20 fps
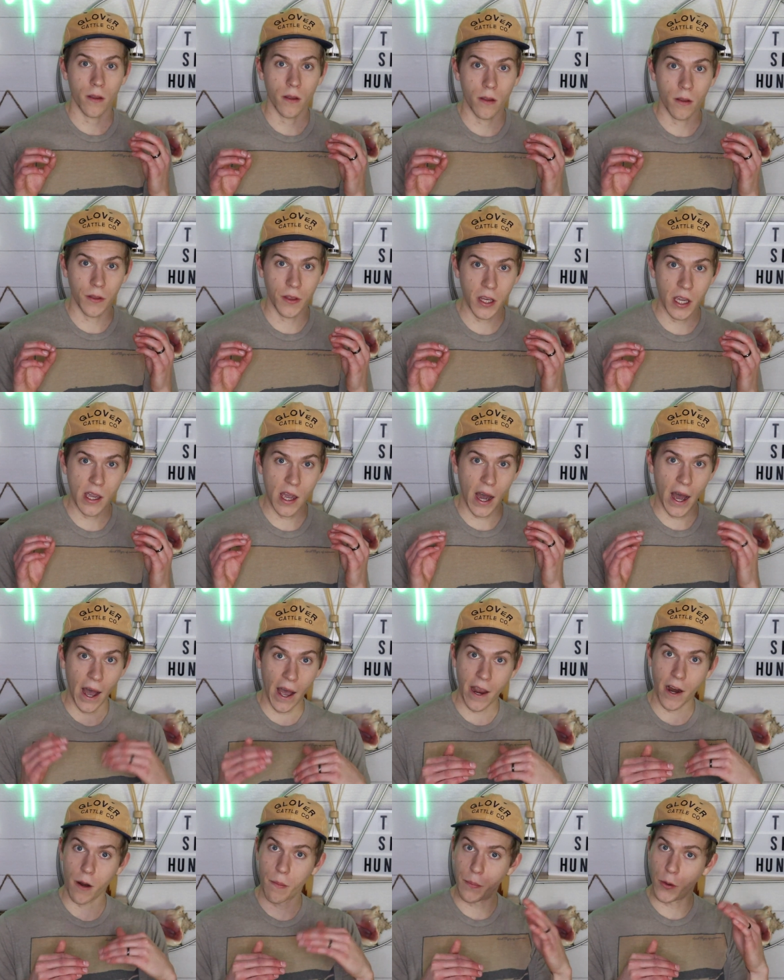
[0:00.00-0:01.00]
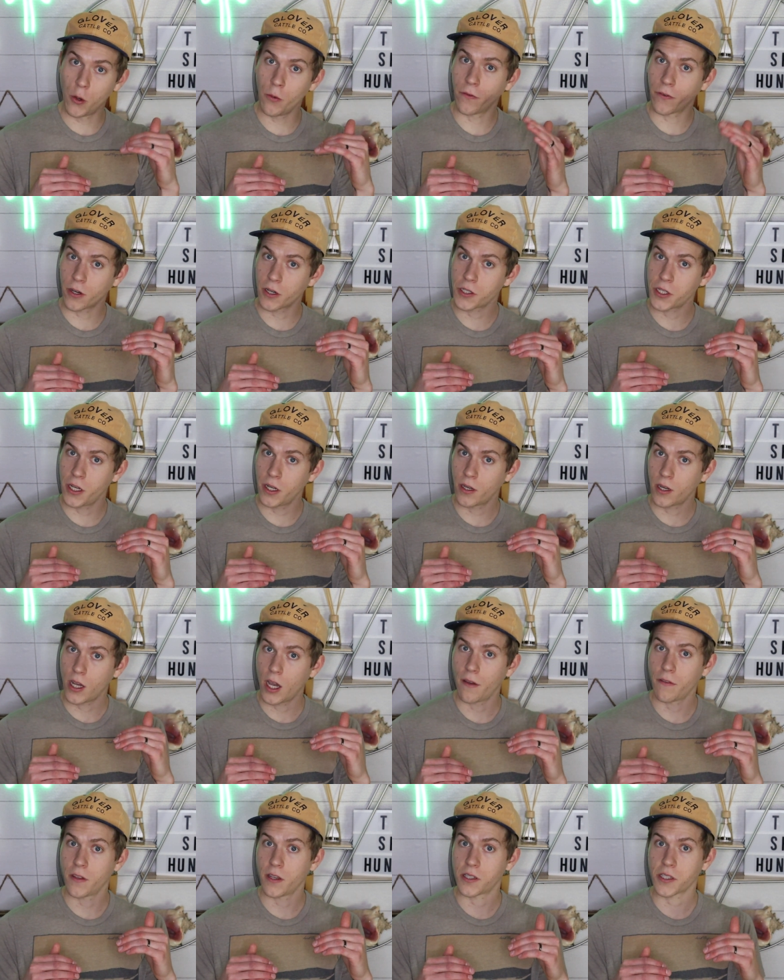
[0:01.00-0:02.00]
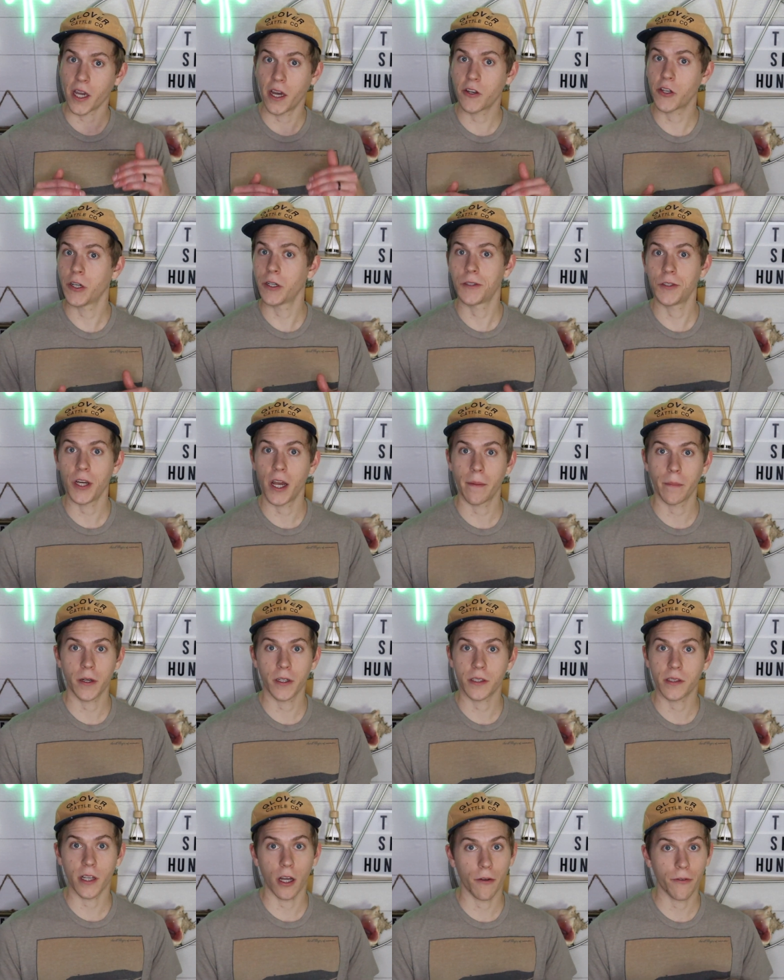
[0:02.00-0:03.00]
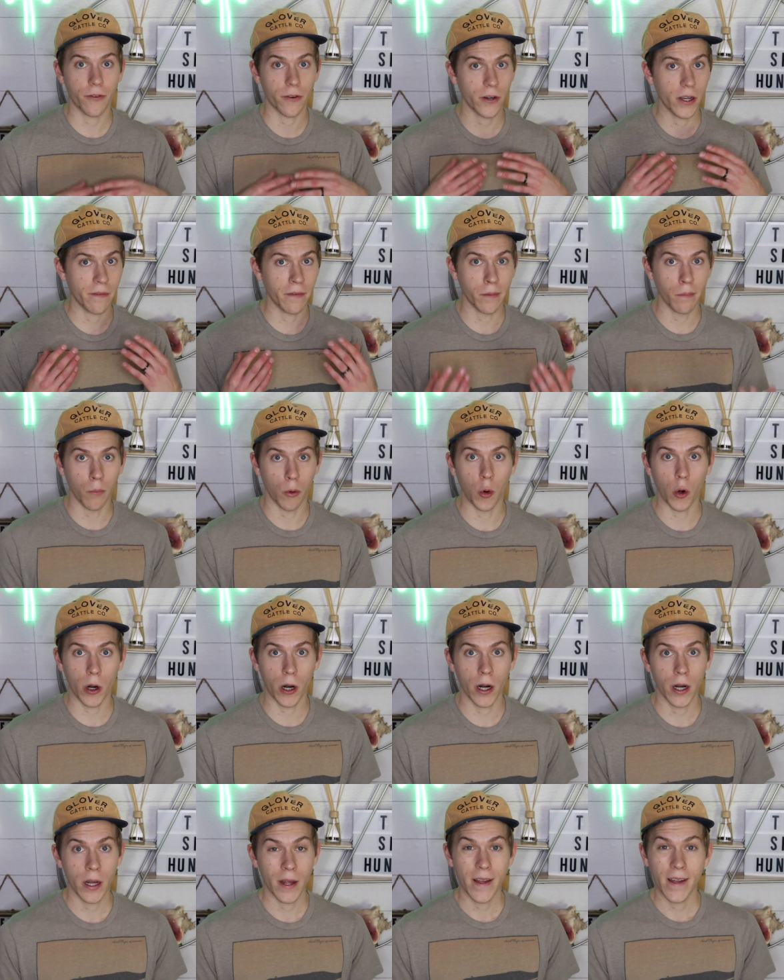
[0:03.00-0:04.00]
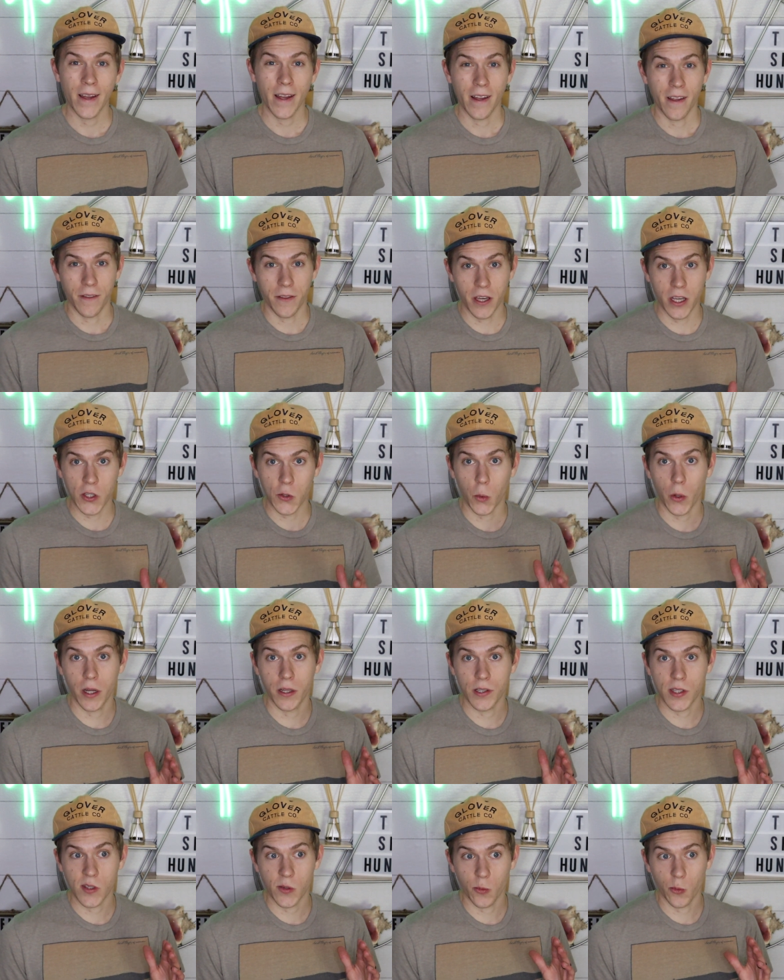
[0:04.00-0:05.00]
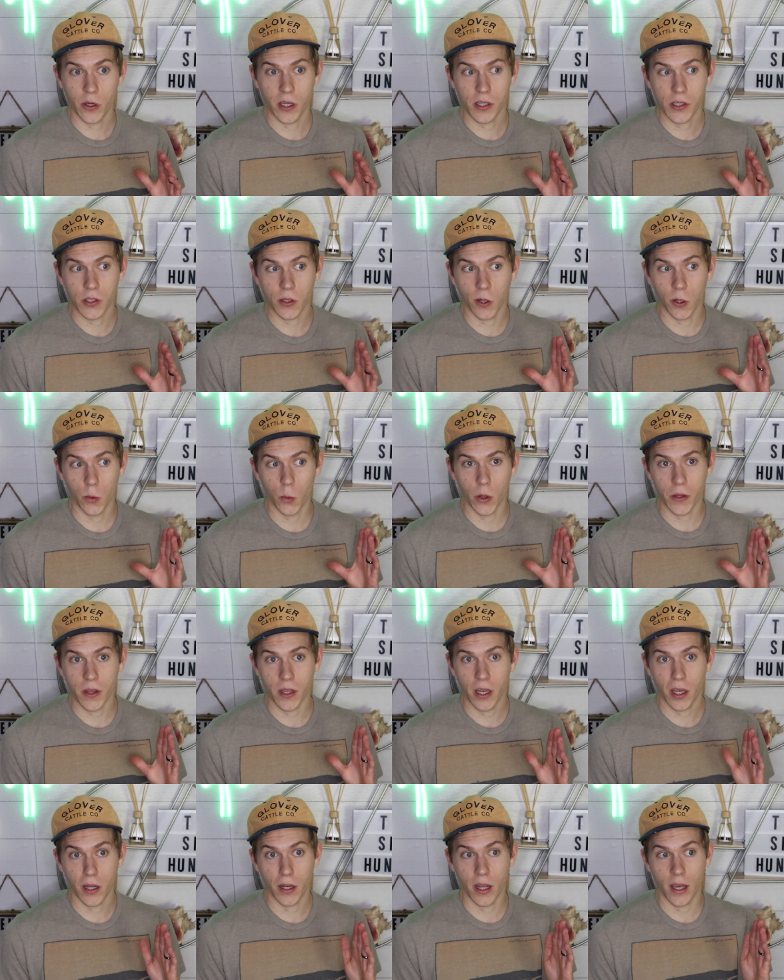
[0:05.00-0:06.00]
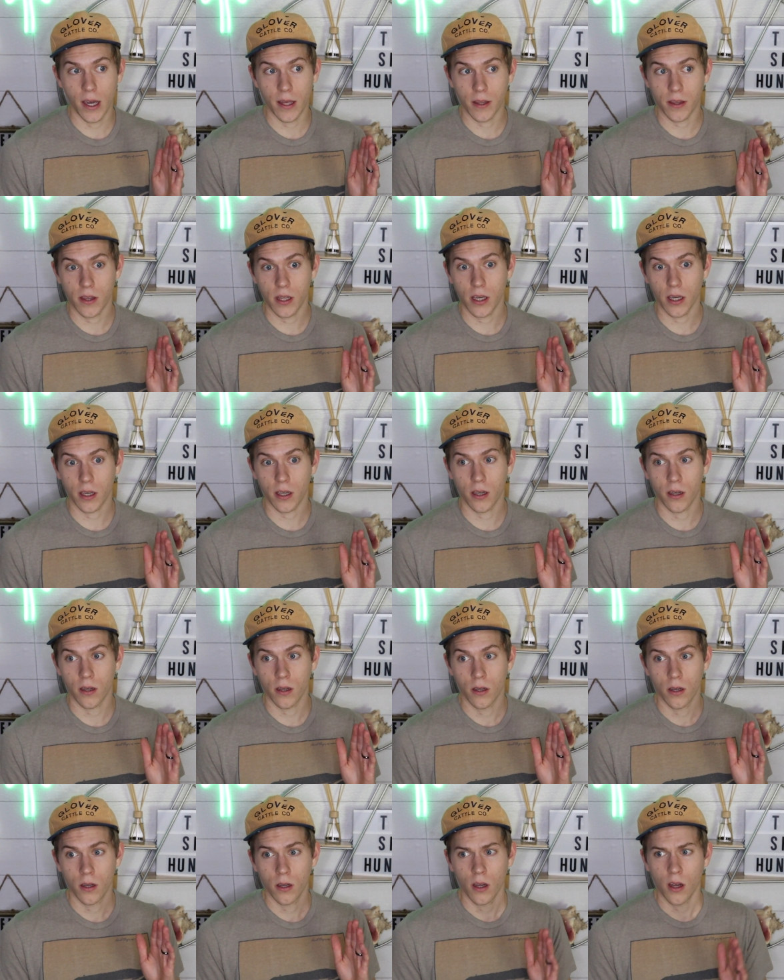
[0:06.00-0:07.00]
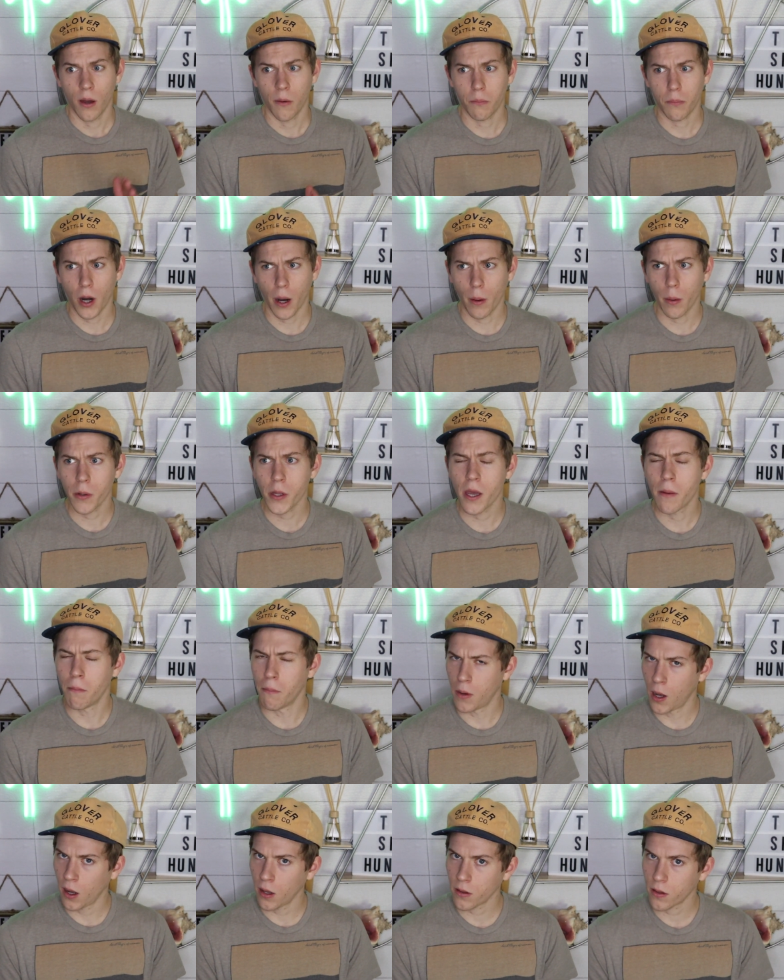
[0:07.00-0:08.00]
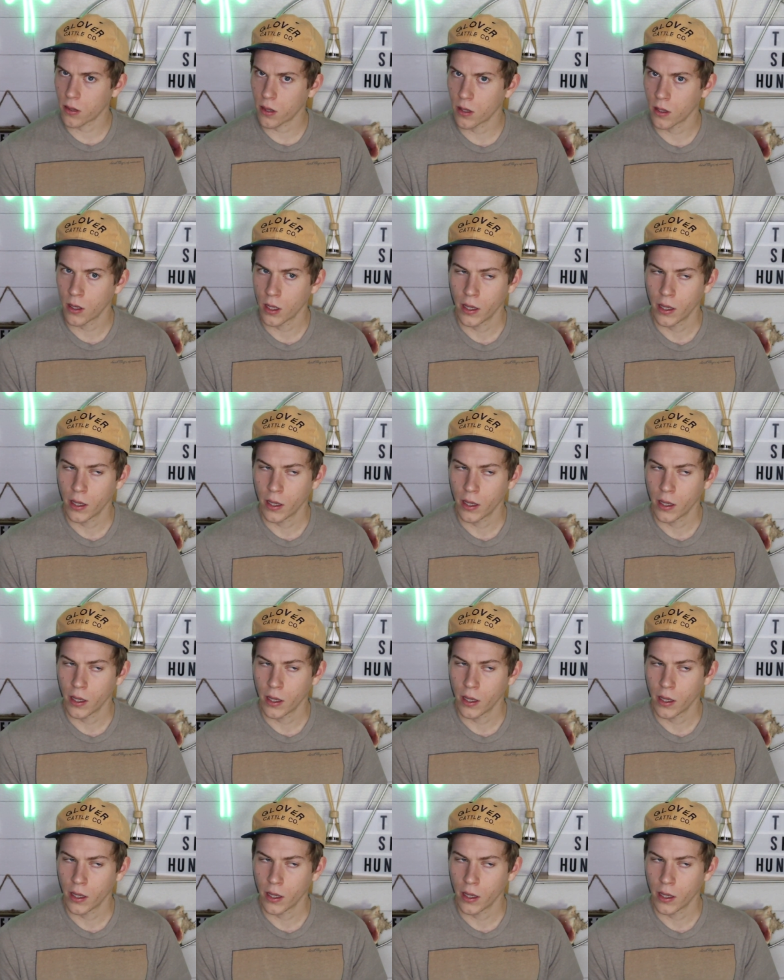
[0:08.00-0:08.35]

The higher boot version of the Skechers Jammers sell for even more. These ones we sold within, I think, probably a month.